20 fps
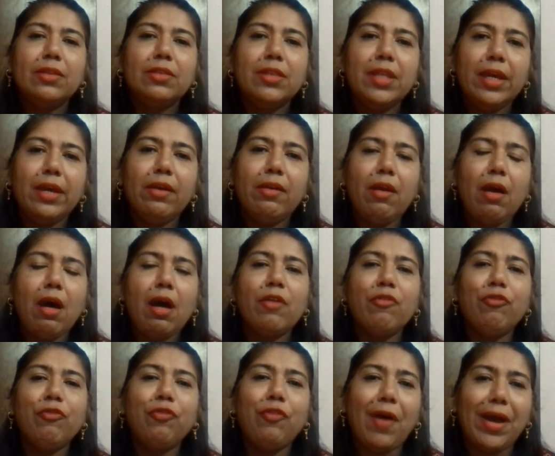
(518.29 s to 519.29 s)
there
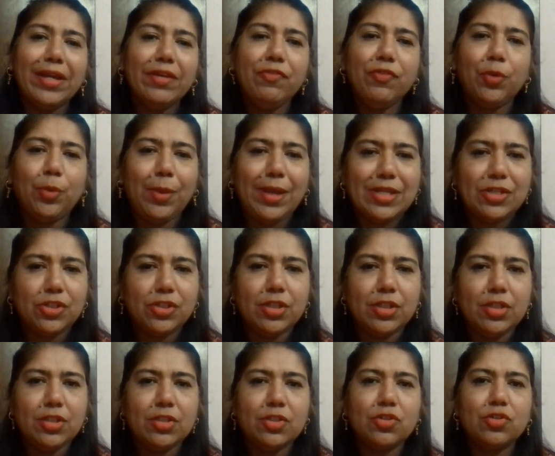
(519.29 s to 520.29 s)
are 5
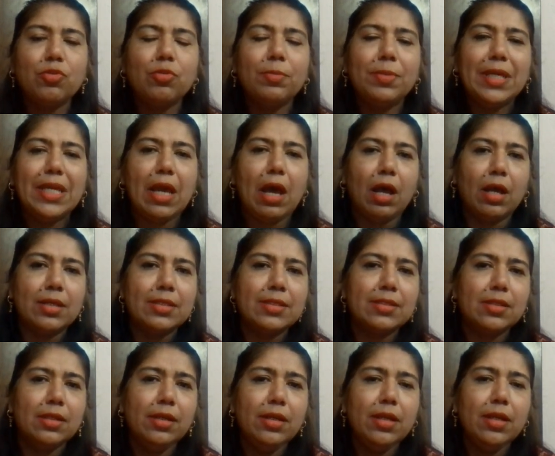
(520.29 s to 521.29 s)
questions to be
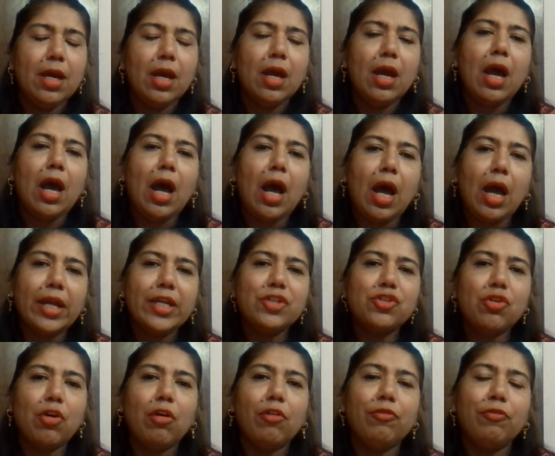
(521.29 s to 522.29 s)
answered
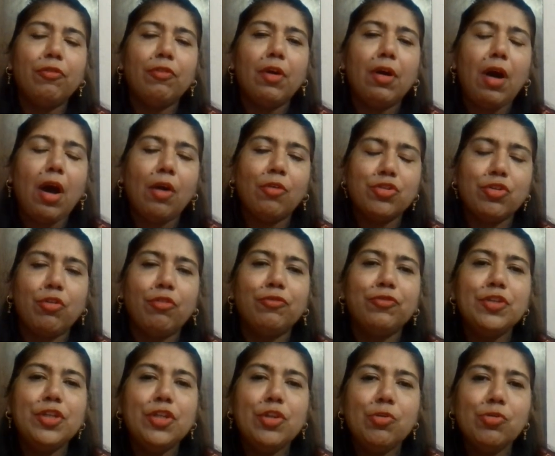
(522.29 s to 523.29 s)
out
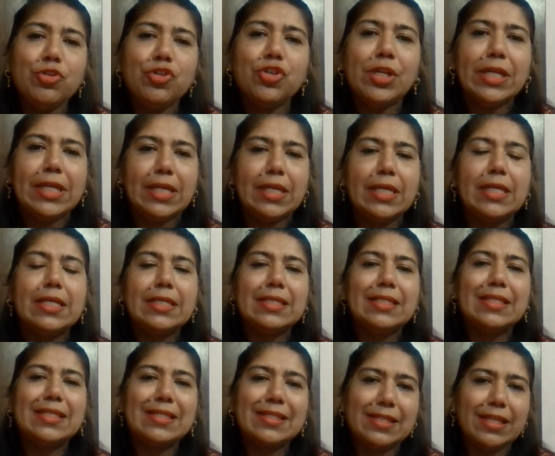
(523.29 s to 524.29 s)
of usually
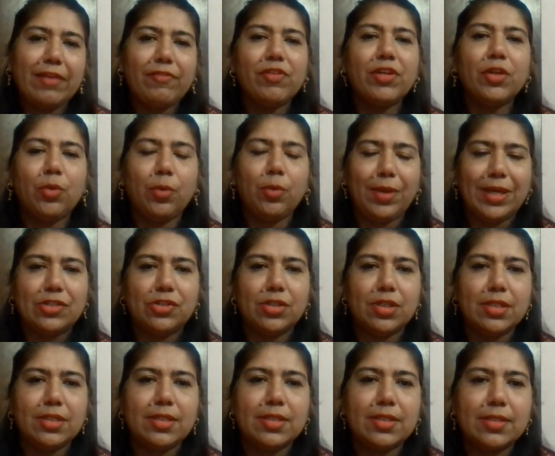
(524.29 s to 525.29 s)
7
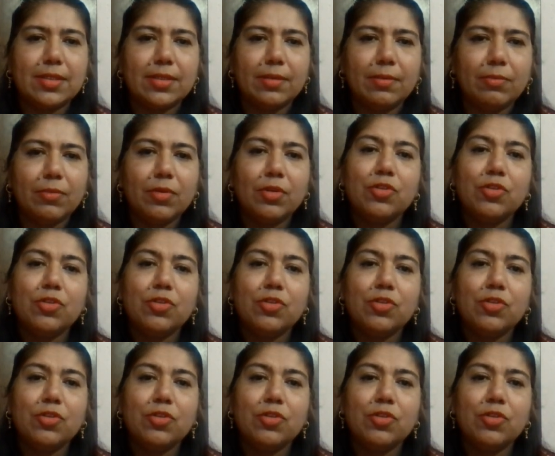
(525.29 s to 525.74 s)
questions.